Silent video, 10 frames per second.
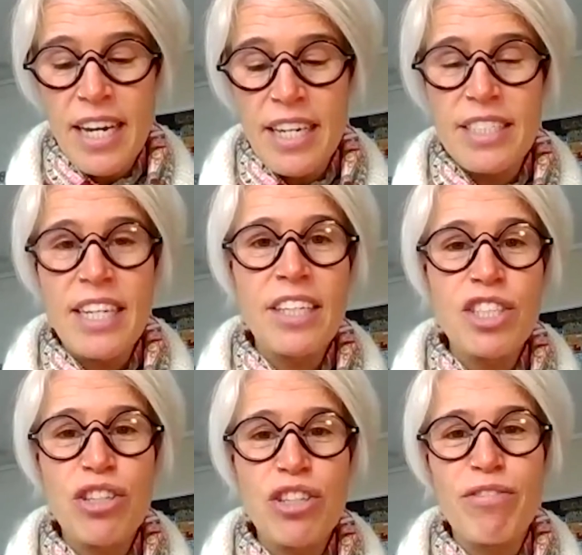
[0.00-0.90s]
a
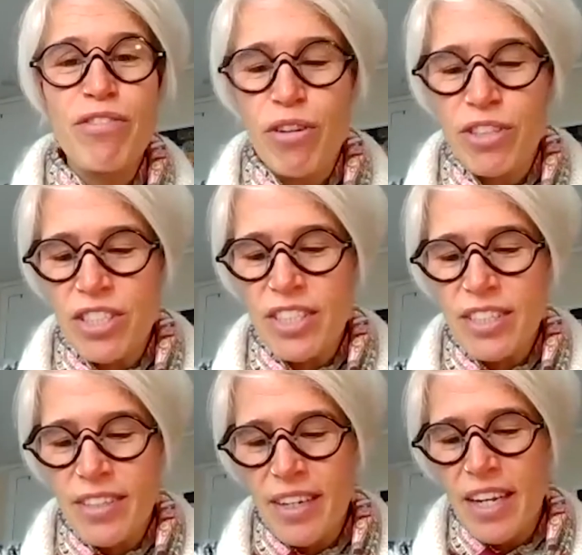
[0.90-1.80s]
touch of frost,
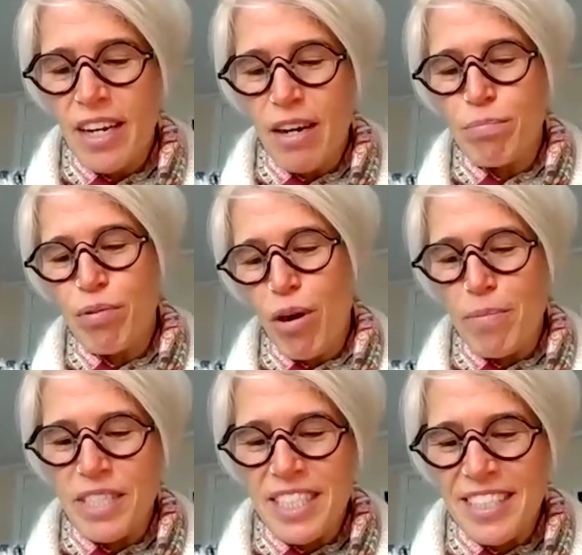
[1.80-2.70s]
a
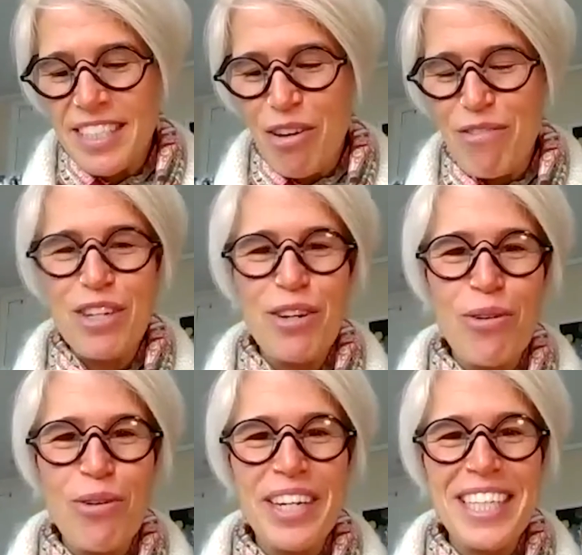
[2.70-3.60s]
promise of a
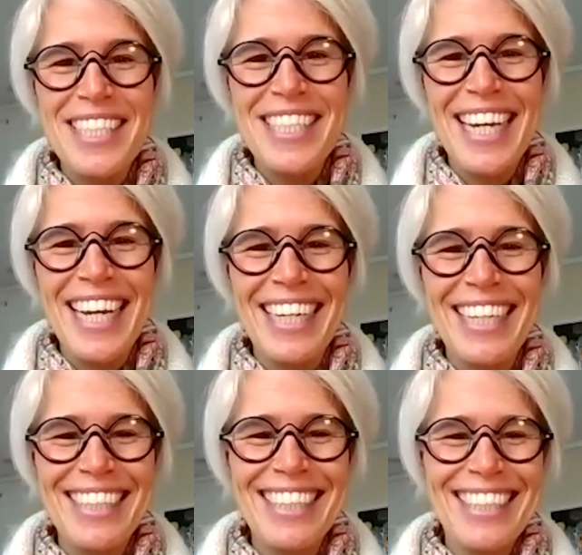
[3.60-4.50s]
glorious day.
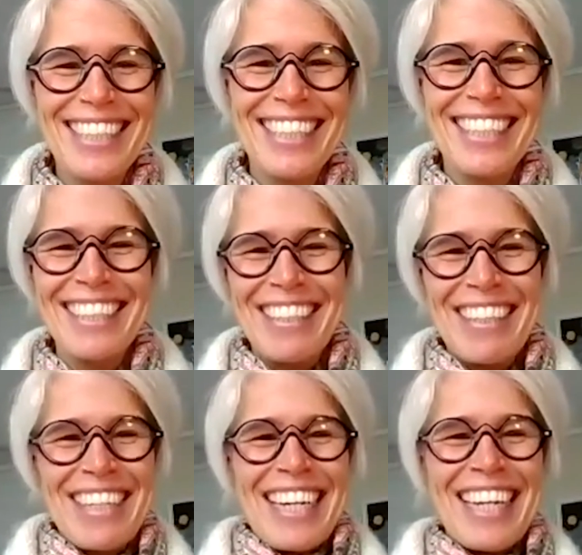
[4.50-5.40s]

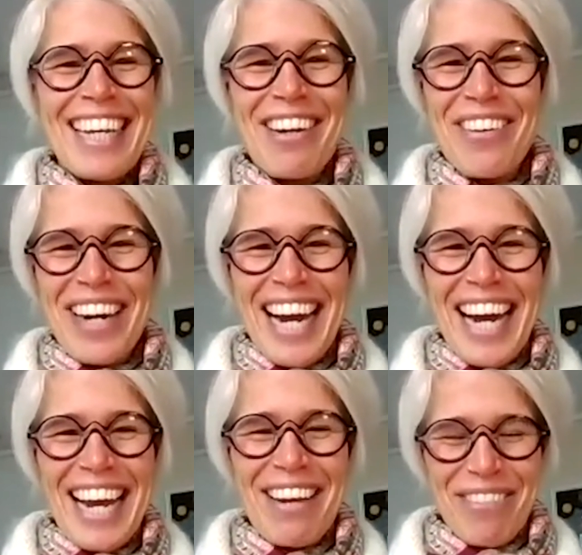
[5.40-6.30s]
Kia
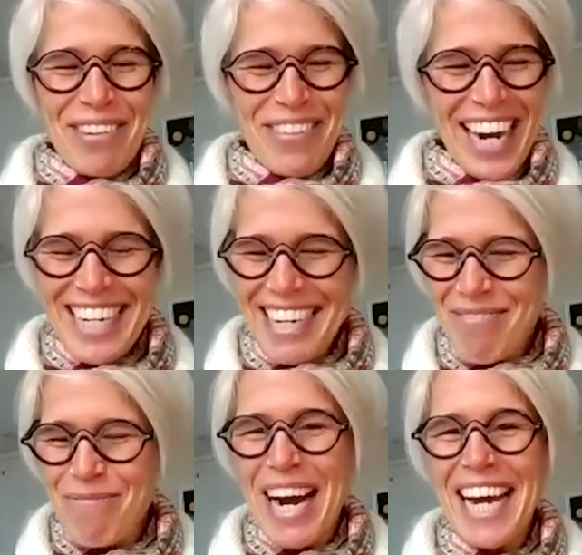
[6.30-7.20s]
ora, everyone.
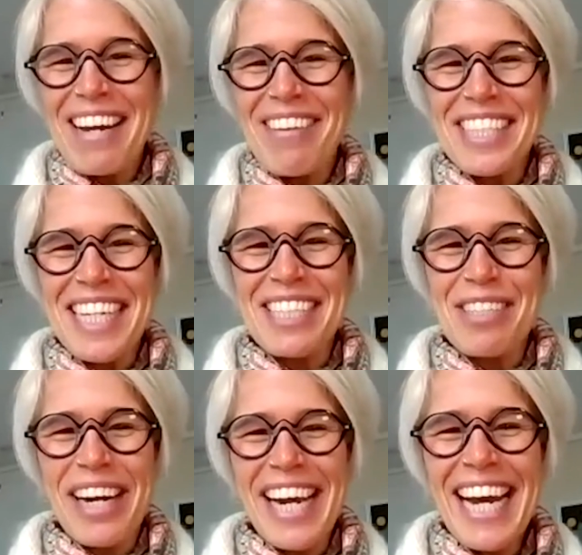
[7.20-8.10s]
My name is
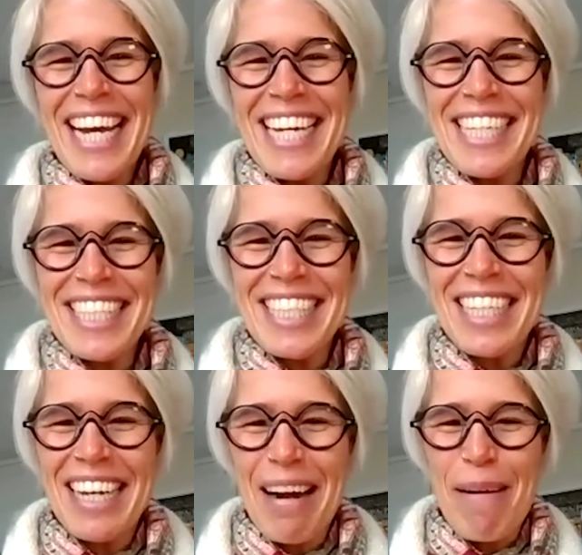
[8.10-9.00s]
Andrea, as
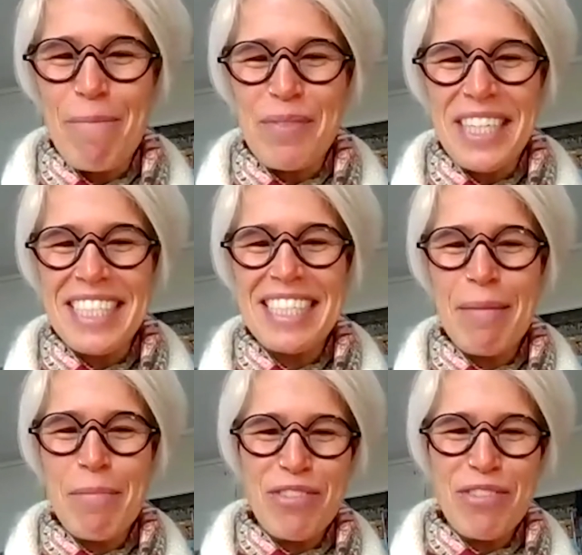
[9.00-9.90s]
some
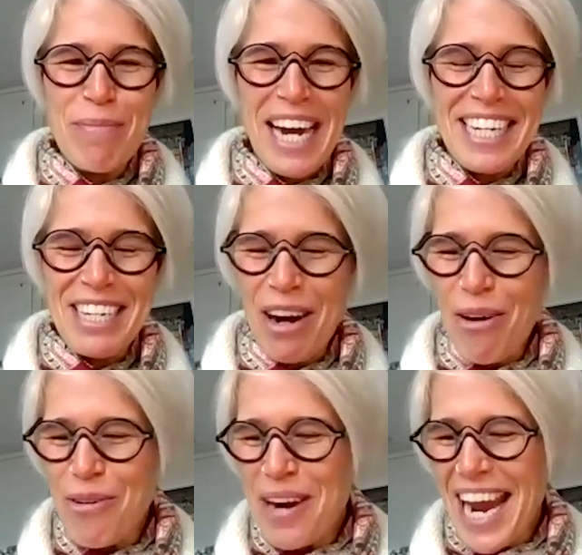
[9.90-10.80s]
of you might
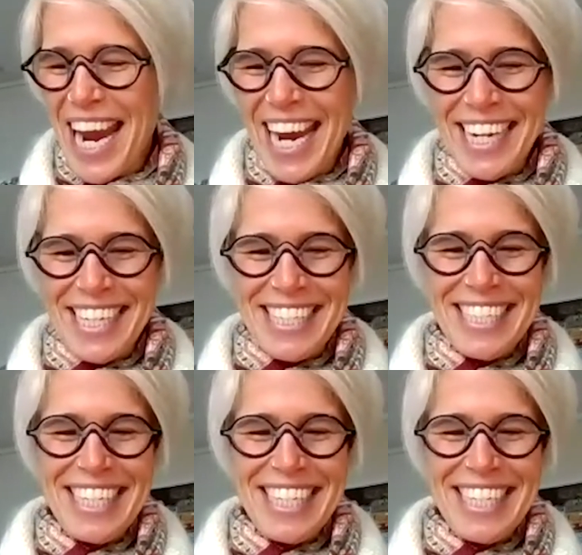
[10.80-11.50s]
know, and